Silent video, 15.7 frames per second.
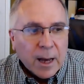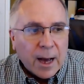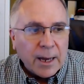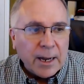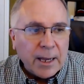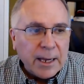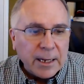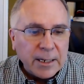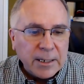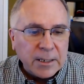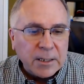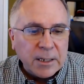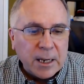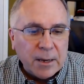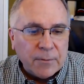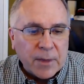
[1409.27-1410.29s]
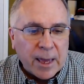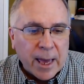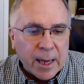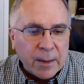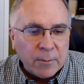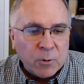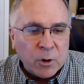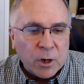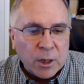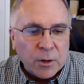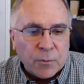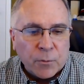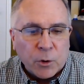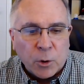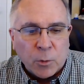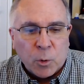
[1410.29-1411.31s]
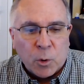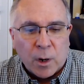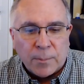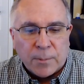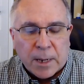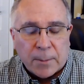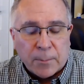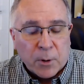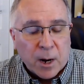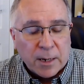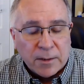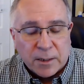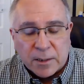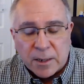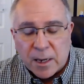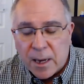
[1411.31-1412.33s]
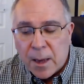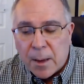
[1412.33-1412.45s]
I didn't get to see if they had one on the firmware update process,